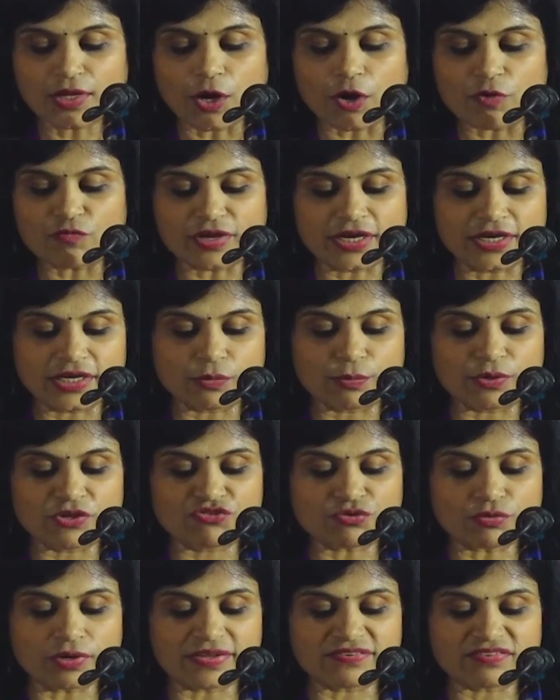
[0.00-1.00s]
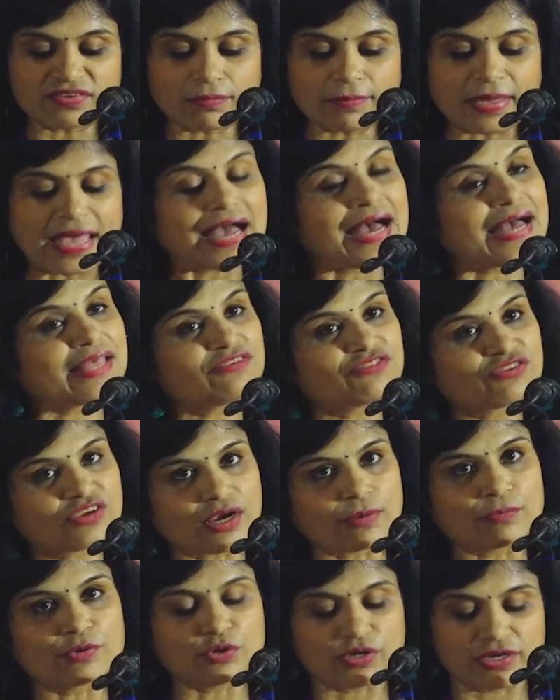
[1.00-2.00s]
of individualism and
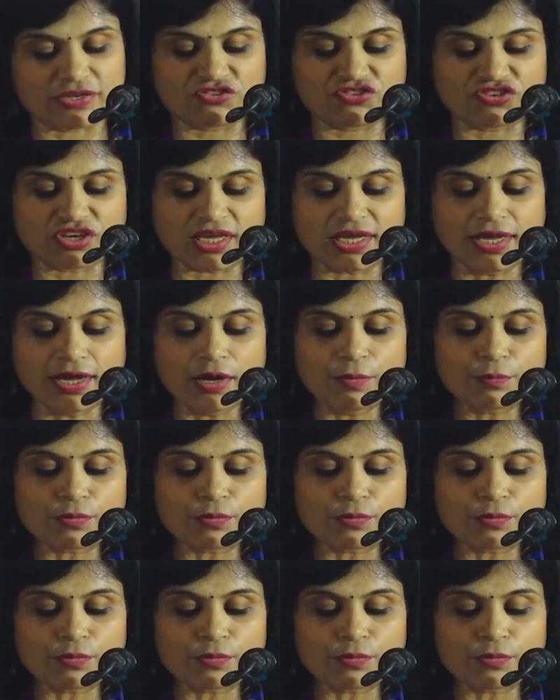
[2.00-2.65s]
community,